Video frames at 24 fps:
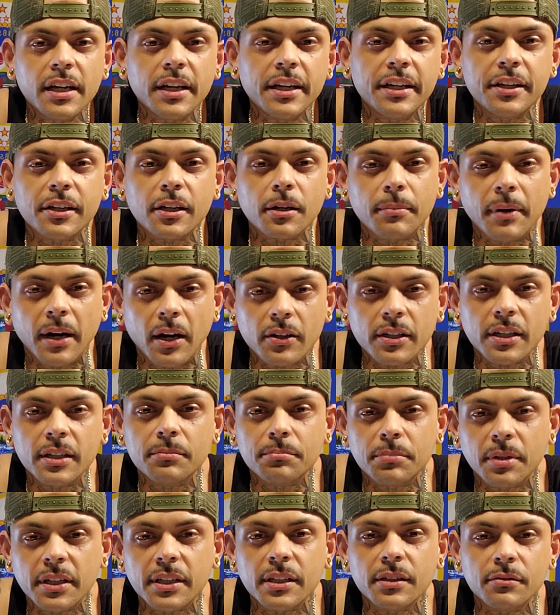hear about
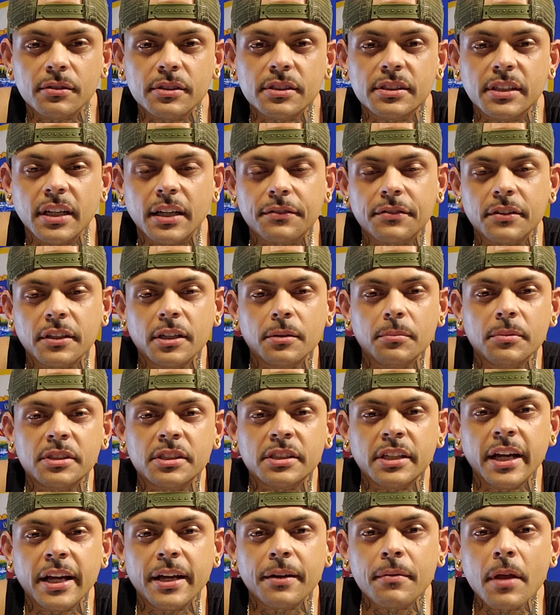it, but it was definitely a
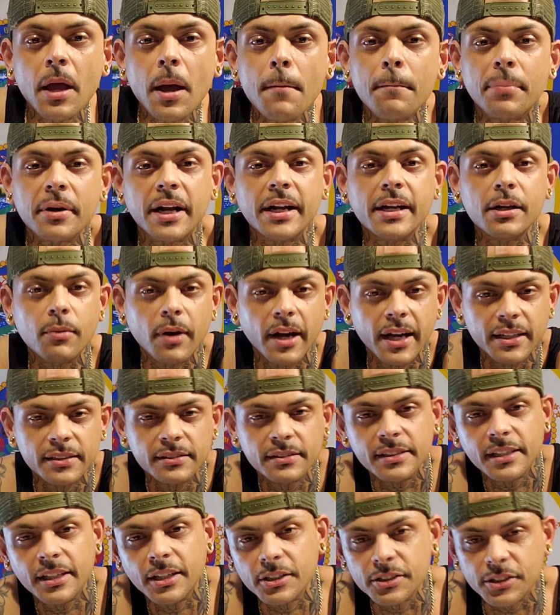mistake. But anyway,
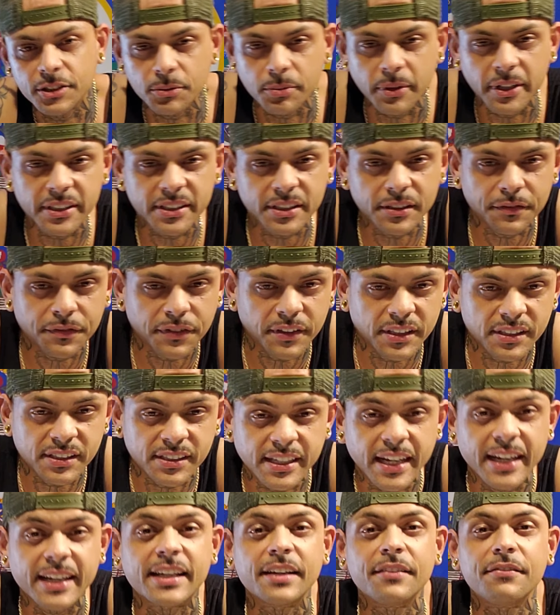here's the reason for the
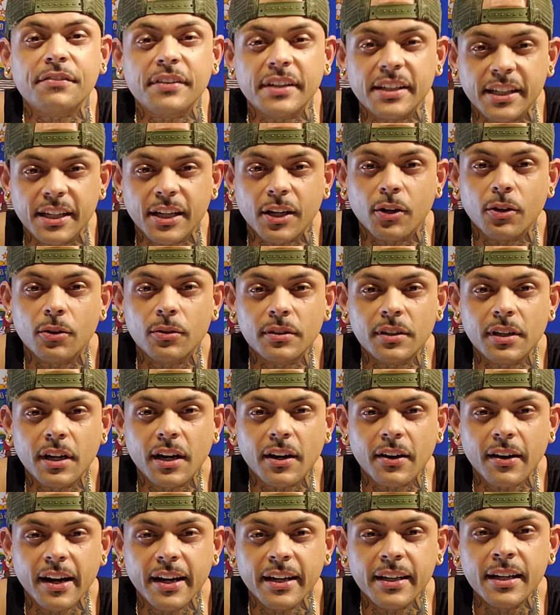second video.
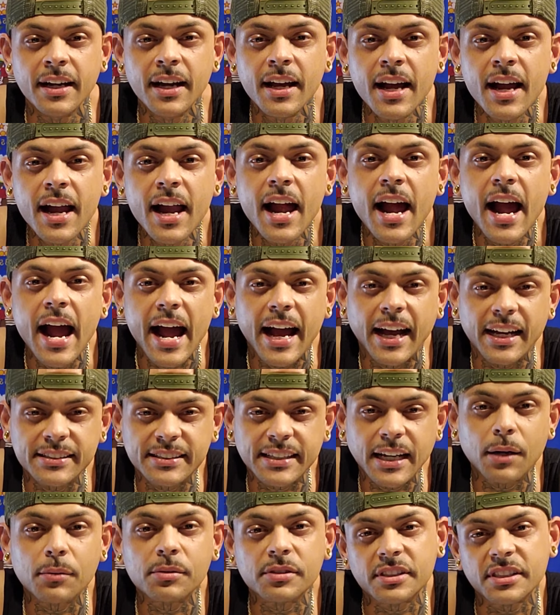All right, as
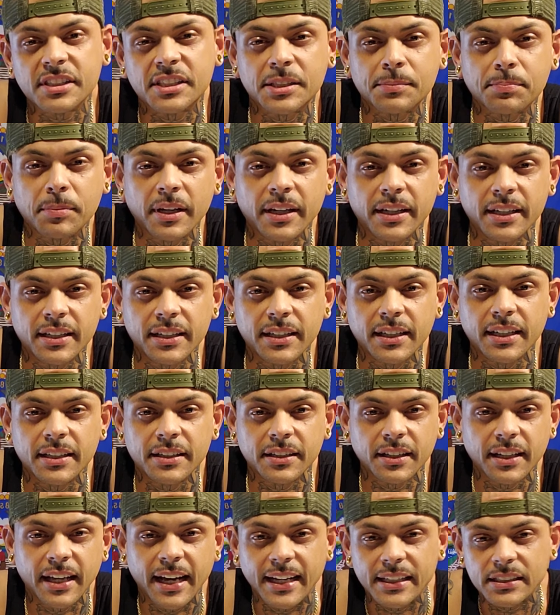I was explaining in
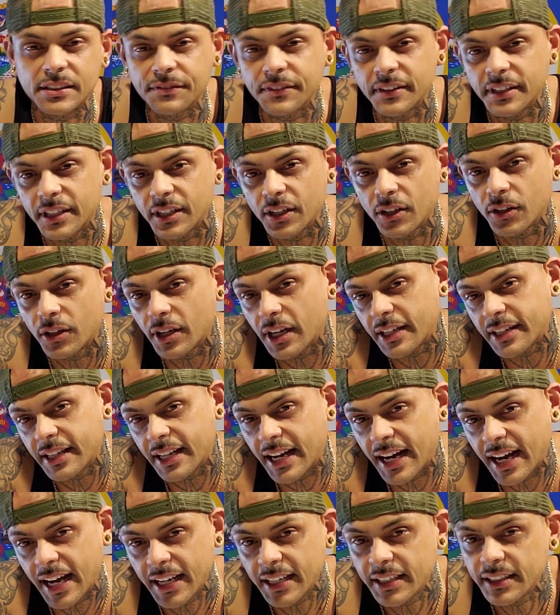the last video that
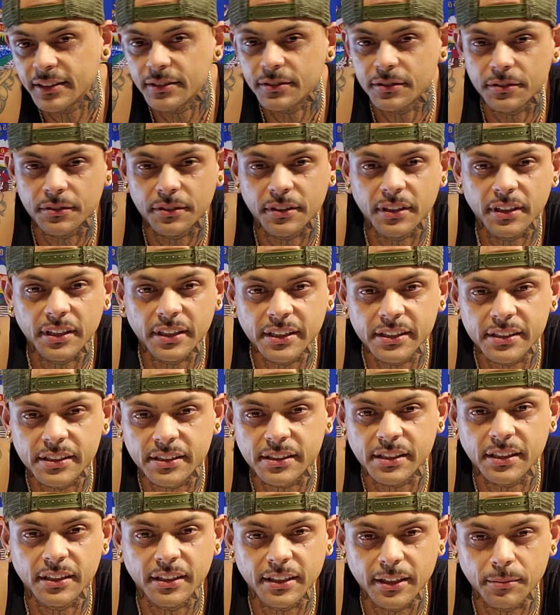I released
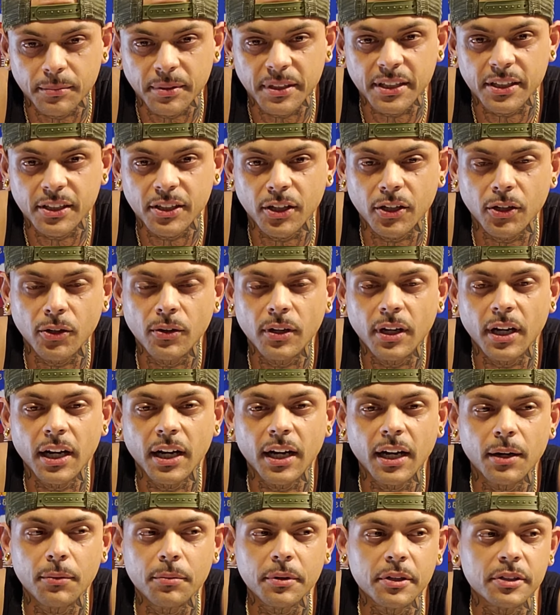a little bit ago,
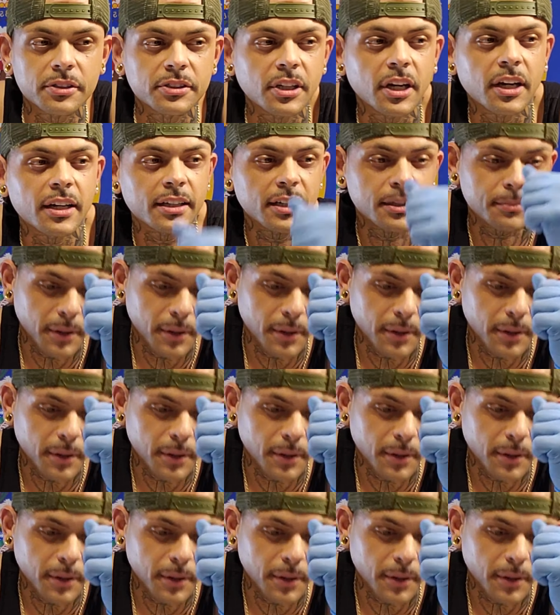we were talking